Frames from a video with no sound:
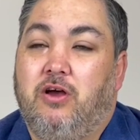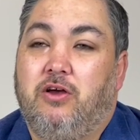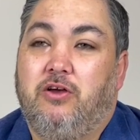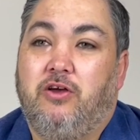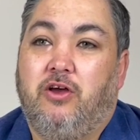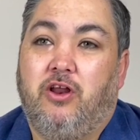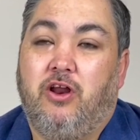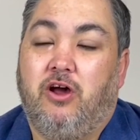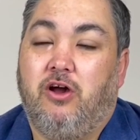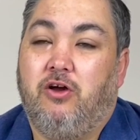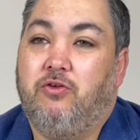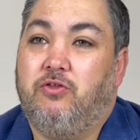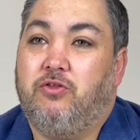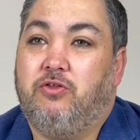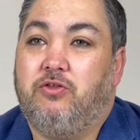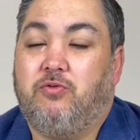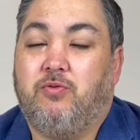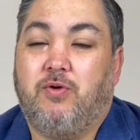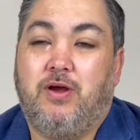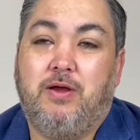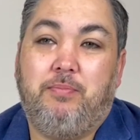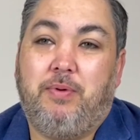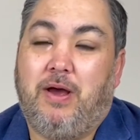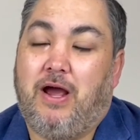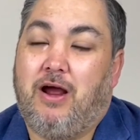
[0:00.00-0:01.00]

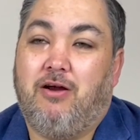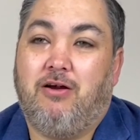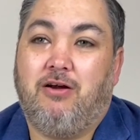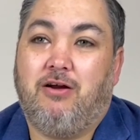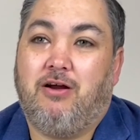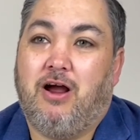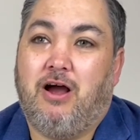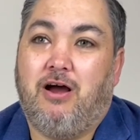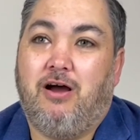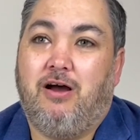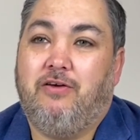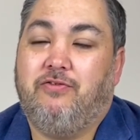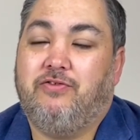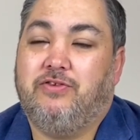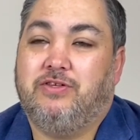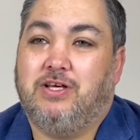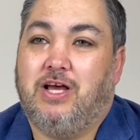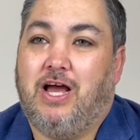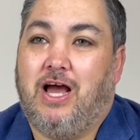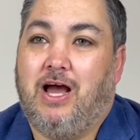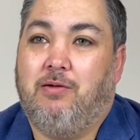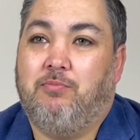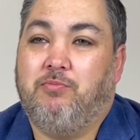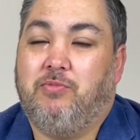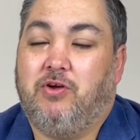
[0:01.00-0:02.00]
3 paragraphs
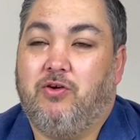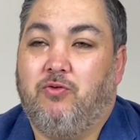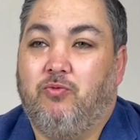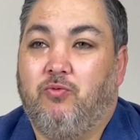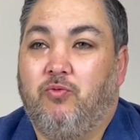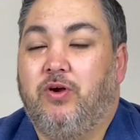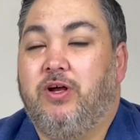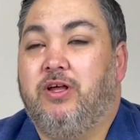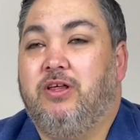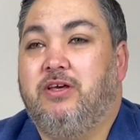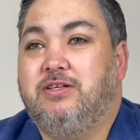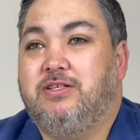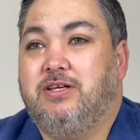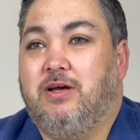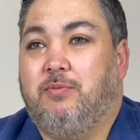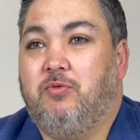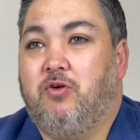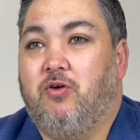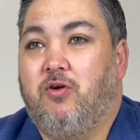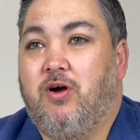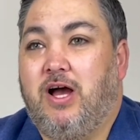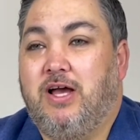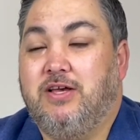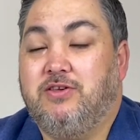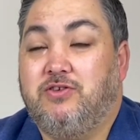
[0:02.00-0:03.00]
can really
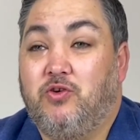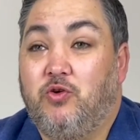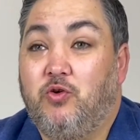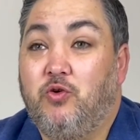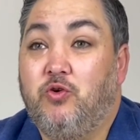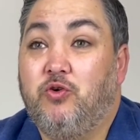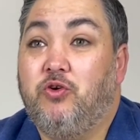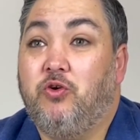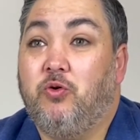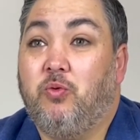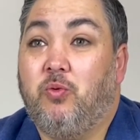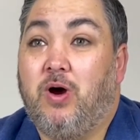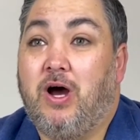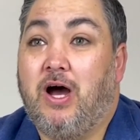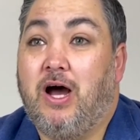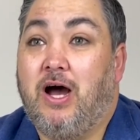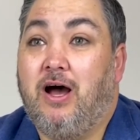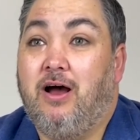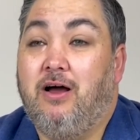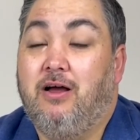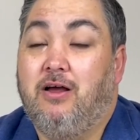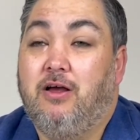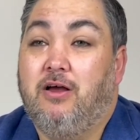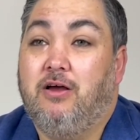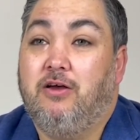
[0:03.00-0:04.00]
summarize who you
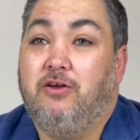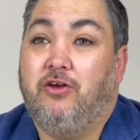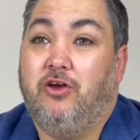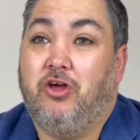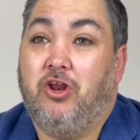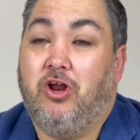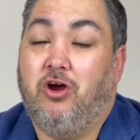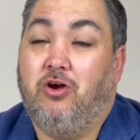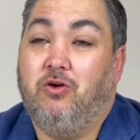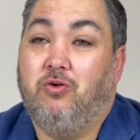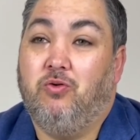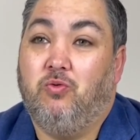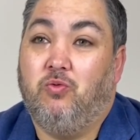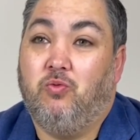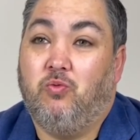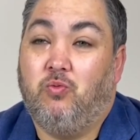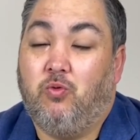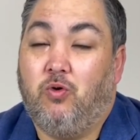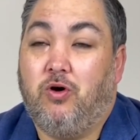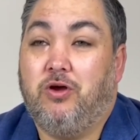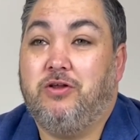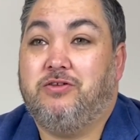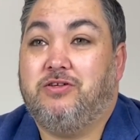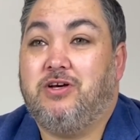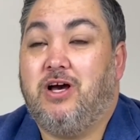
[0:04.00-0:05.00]
are,
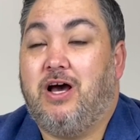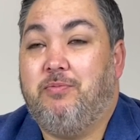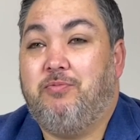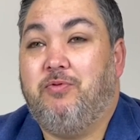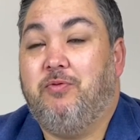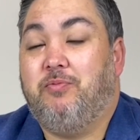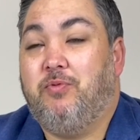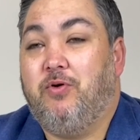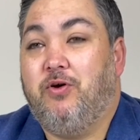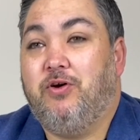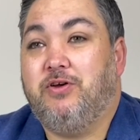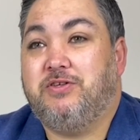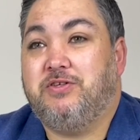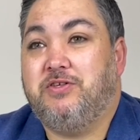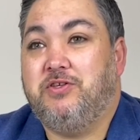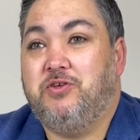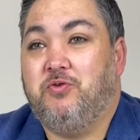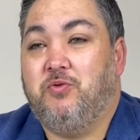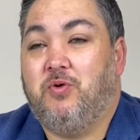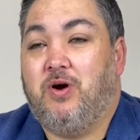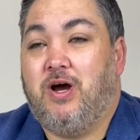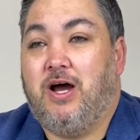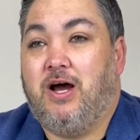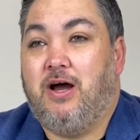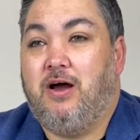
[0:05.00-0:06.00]
what type of person
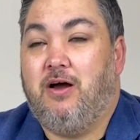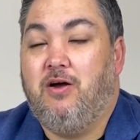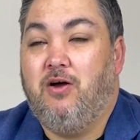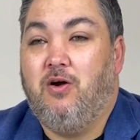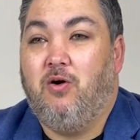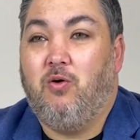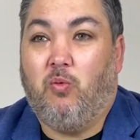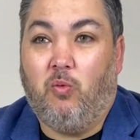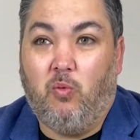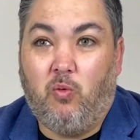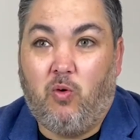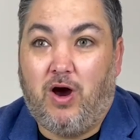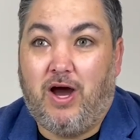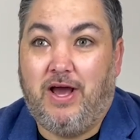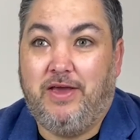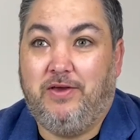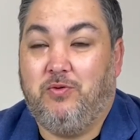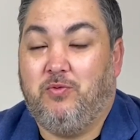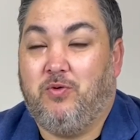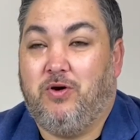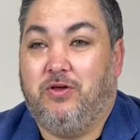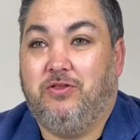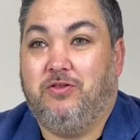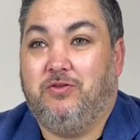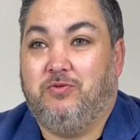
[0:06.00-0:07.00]
you are, why
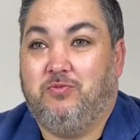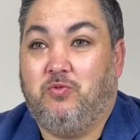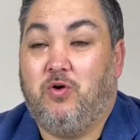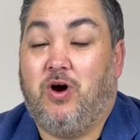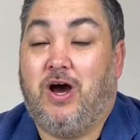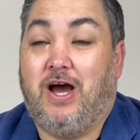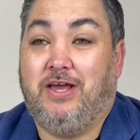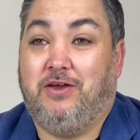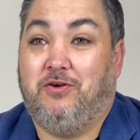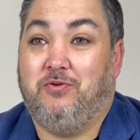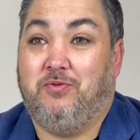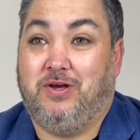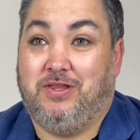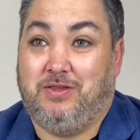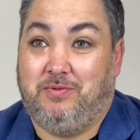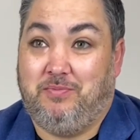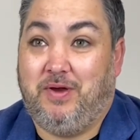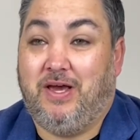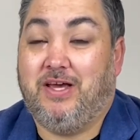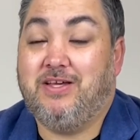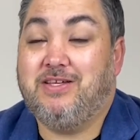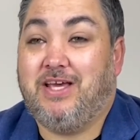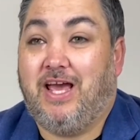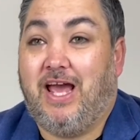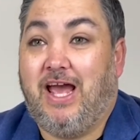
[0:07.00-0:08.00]
you are the
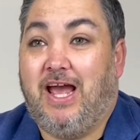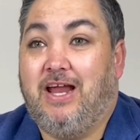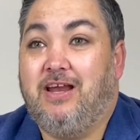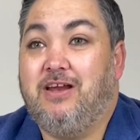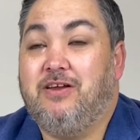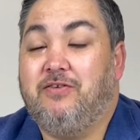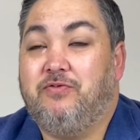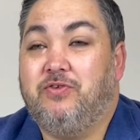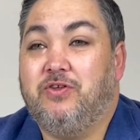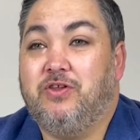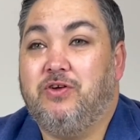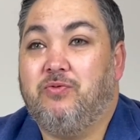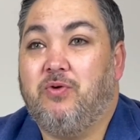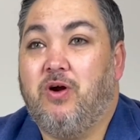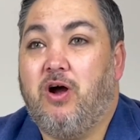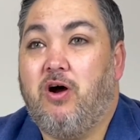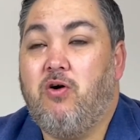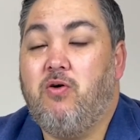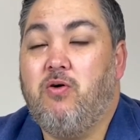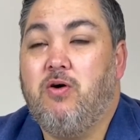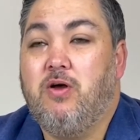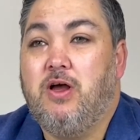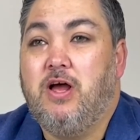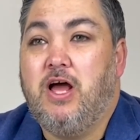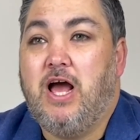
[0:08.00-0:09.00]
best candidate for the
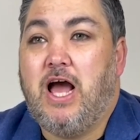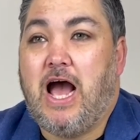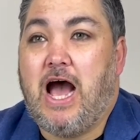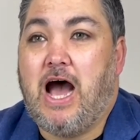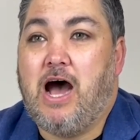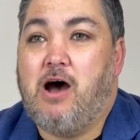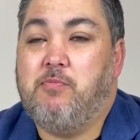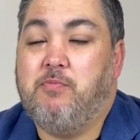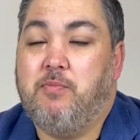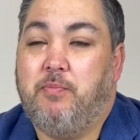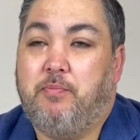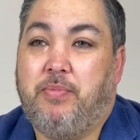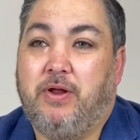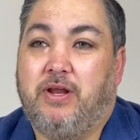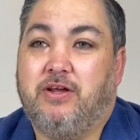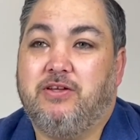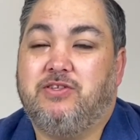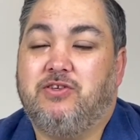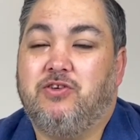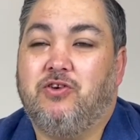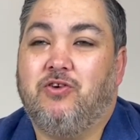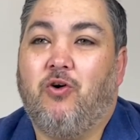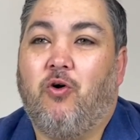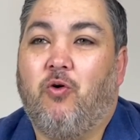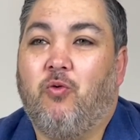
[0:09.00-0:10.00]
role. But it's
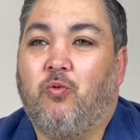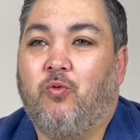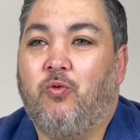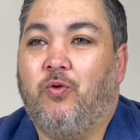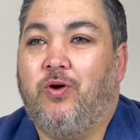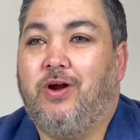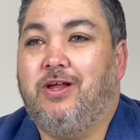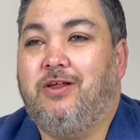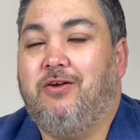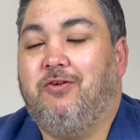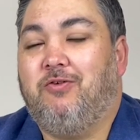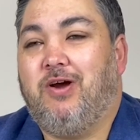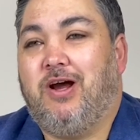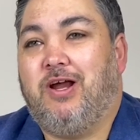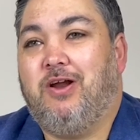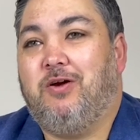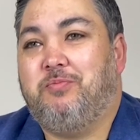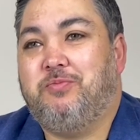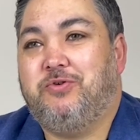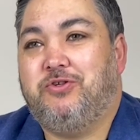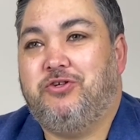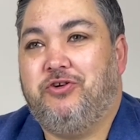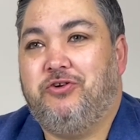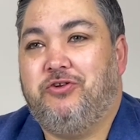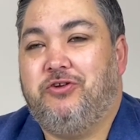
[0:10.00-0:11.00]
a really great
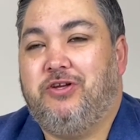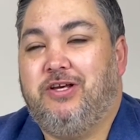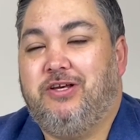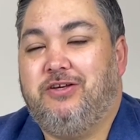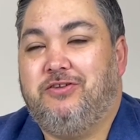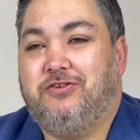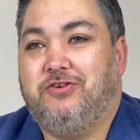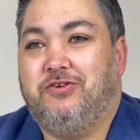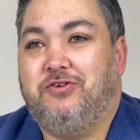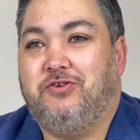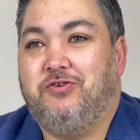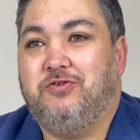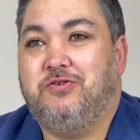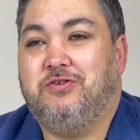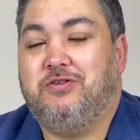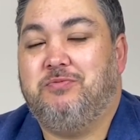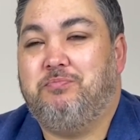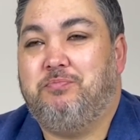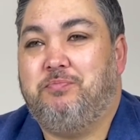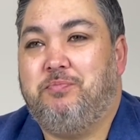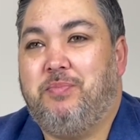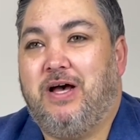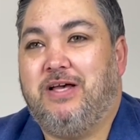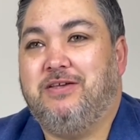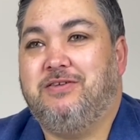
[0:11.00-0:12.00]
opportunity to use
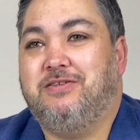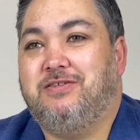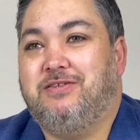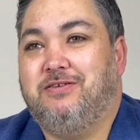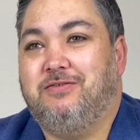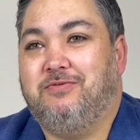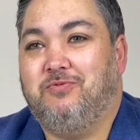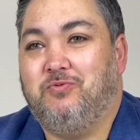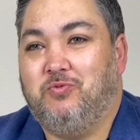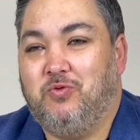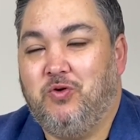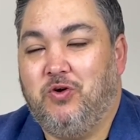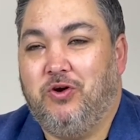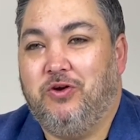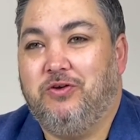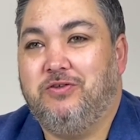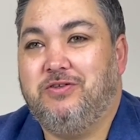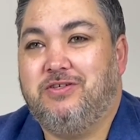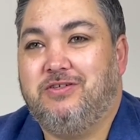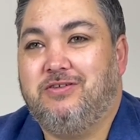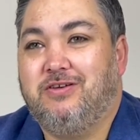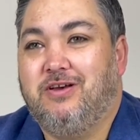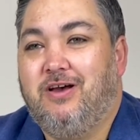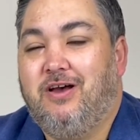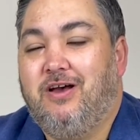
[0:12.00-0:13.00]

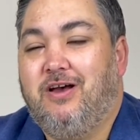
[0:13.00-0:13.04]
buzzwords.